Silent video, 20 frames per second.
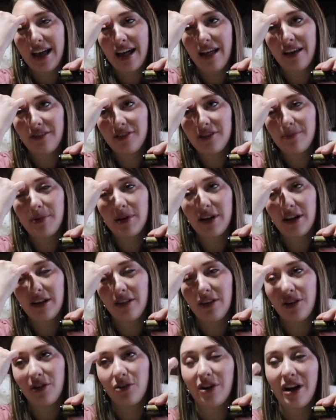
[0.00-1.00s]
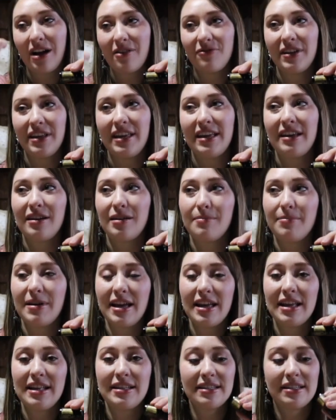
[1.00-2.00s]
I'll have to put a little graphic here,
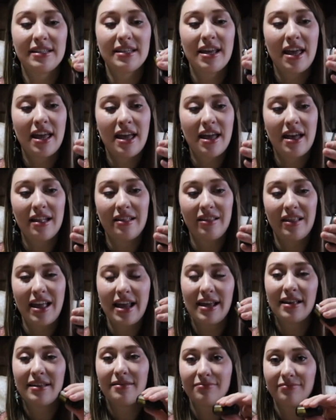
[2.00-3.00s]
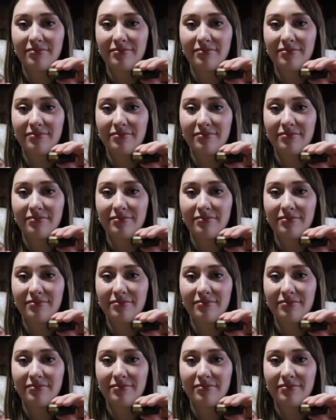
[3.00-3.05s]
but it's like